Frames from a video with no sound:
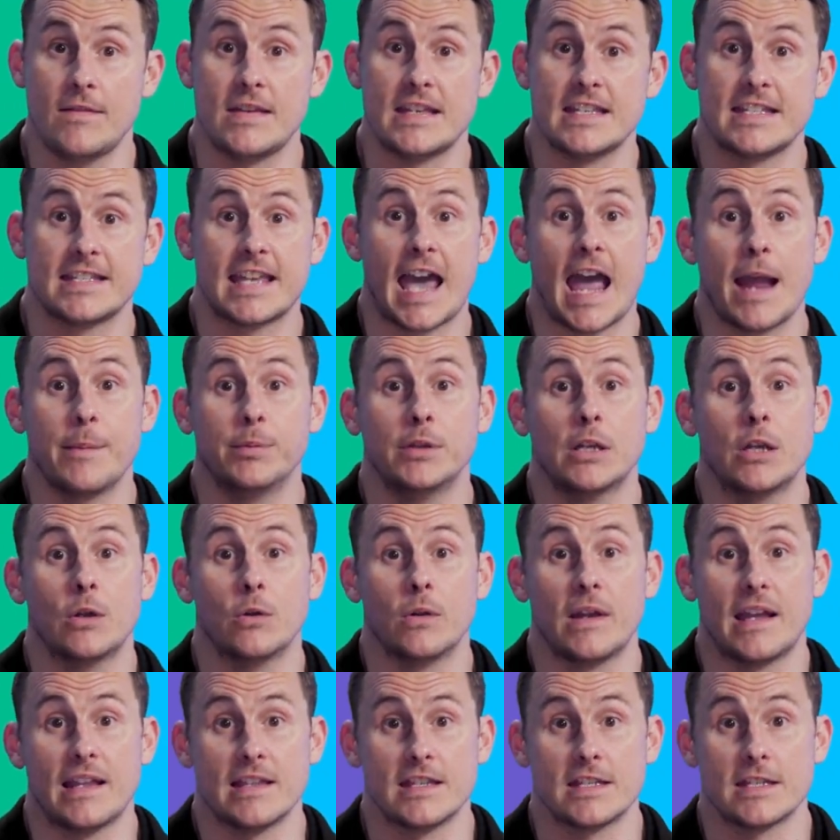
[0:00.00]
sky blue,
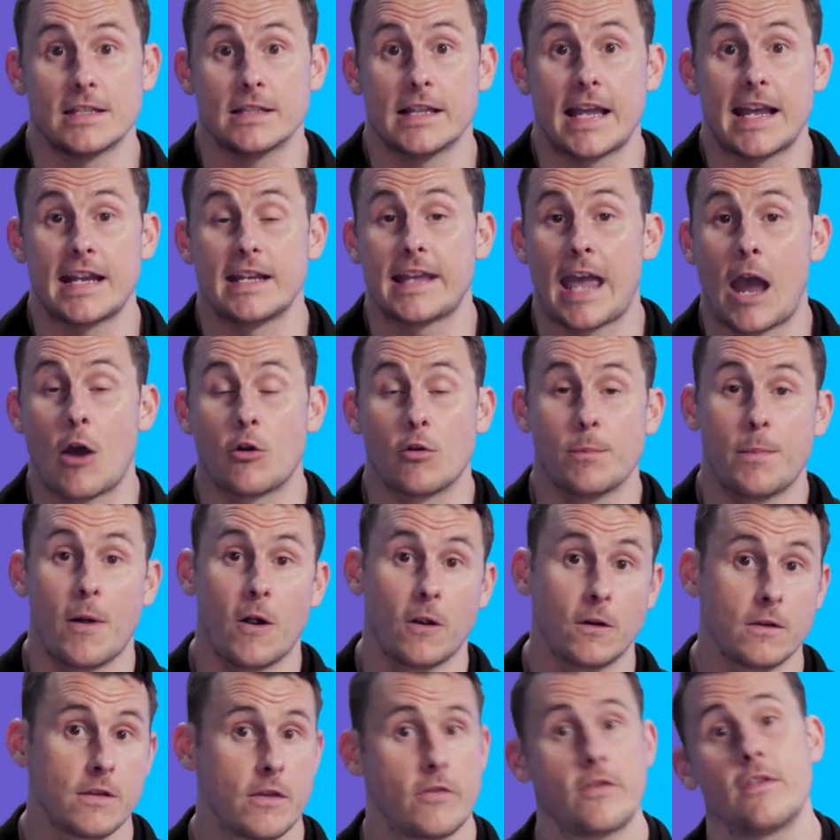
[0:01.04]
and slate
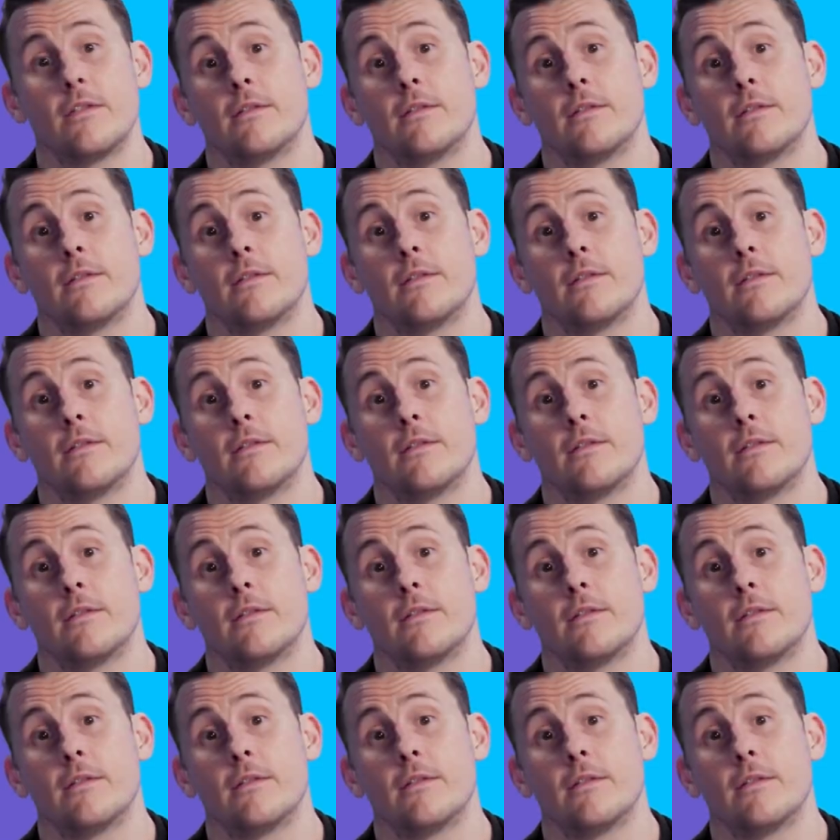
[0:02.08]
counterparts